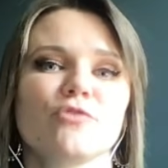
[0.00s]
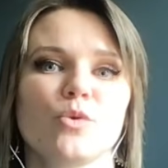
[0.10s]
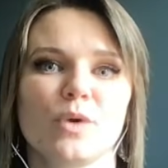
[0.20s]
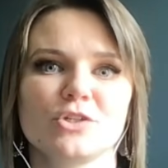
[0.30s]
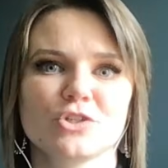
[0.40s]
for
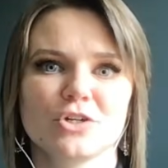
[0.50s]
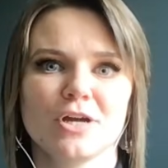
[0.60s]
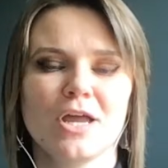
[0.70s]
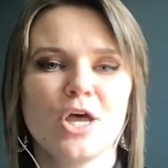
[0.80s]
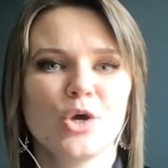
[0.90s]
winter.
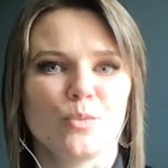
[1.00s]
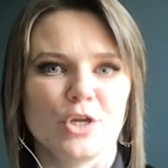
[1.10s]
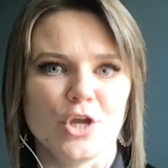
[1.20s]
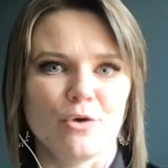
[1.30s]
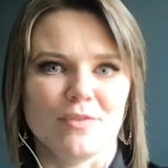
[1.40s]
We
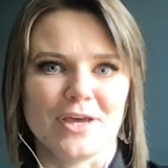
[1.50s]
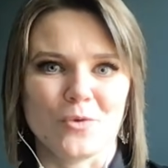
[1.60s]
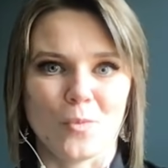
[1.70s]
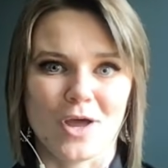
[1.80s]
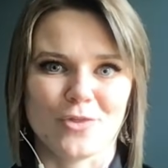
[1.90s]
know
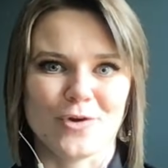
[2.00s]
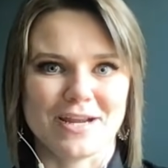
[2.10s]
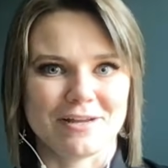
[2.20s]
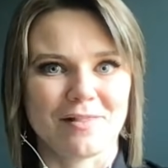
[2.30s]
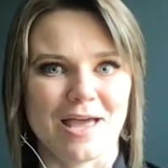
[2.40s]
that weather
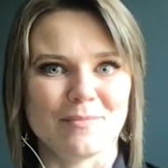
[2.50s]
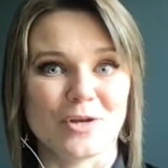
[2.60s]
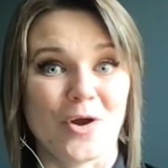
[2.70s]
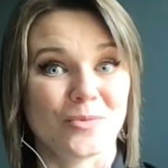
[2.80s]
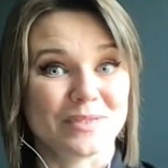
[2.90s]
and climate
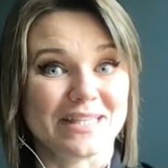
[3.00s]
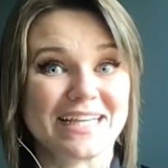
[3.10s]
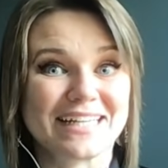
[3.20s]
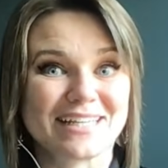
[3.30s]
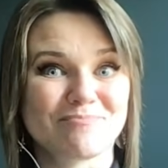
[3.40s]
are
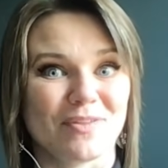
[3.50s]
related,